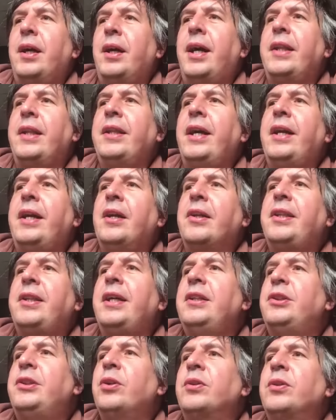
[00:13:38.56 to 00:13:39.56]
And then I
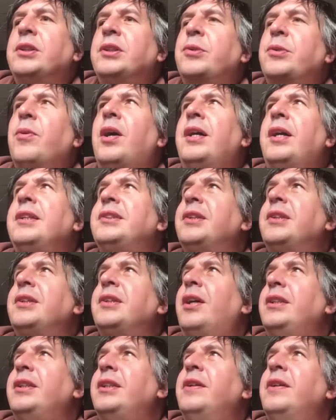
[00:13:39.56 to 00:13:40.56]
think John Squire
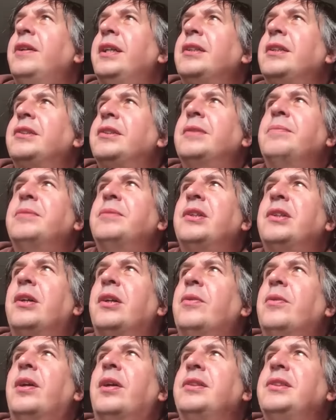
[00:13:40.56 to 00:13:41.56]
started doing some
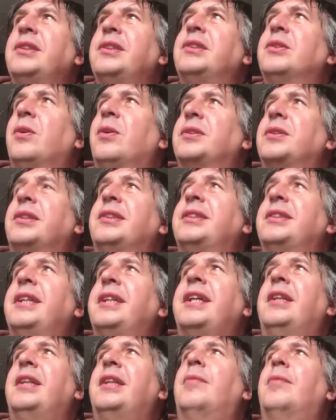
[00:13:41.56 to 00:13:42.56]
Stone Roses songs and
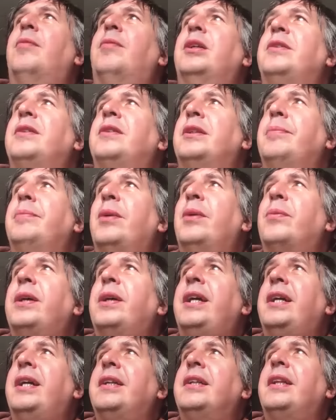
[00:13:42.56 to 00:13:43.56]
singing them, which was a bit
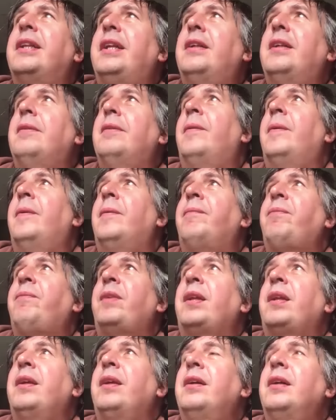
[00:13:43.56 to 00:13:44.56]
weird. And then
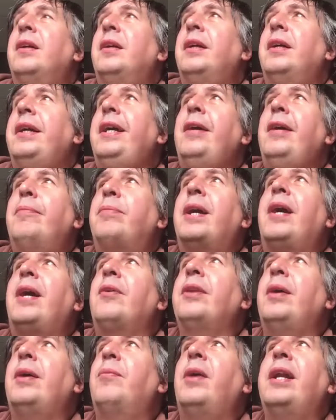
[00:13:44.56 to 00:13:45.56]
Ian
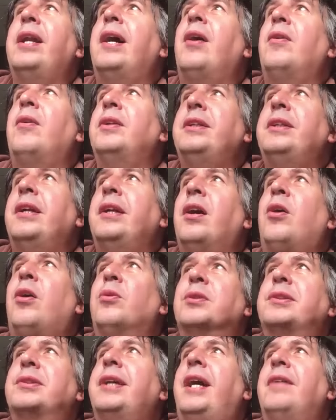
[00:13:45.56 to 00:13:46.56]
Brown then went out and did a
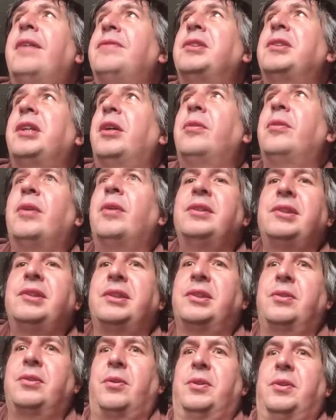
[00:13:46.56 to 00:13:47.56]
whole set of Stone
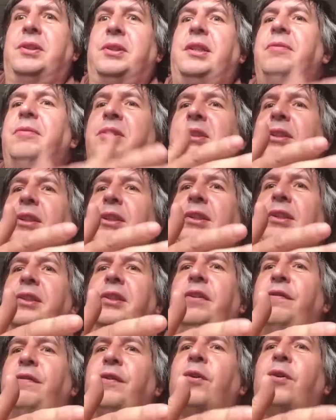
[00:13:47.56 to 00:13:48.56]
Roses songs, and it was just
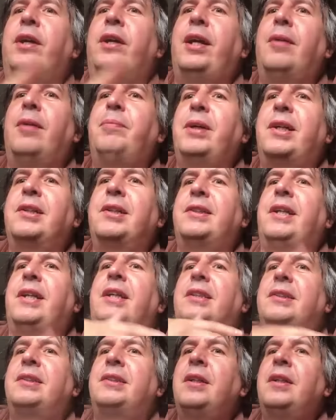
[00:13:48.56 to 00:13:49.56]
euphoria because
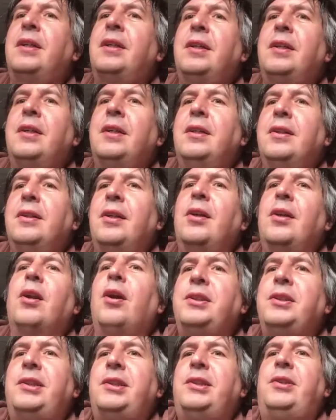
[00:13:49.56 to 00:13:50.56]
it's the
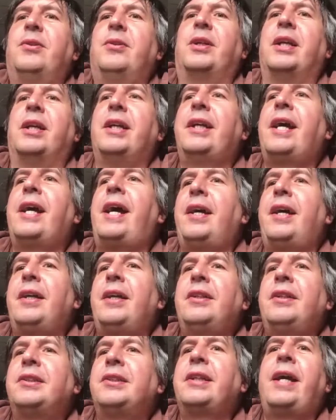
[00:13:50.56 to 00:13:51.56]
closest you're going to get.
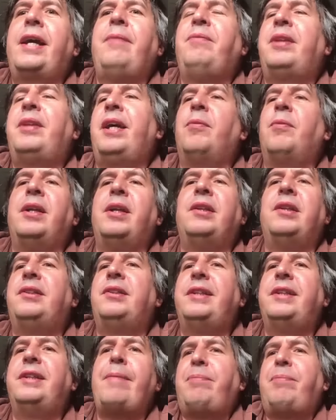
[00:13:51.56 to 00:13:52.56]
And the same thing with
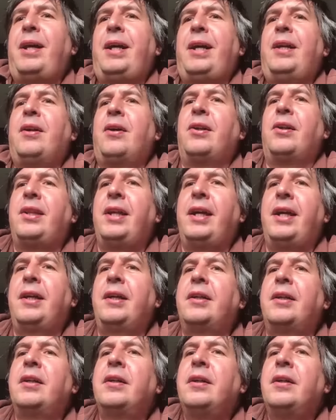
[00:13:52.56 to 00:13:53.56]
Zeppelin, I think.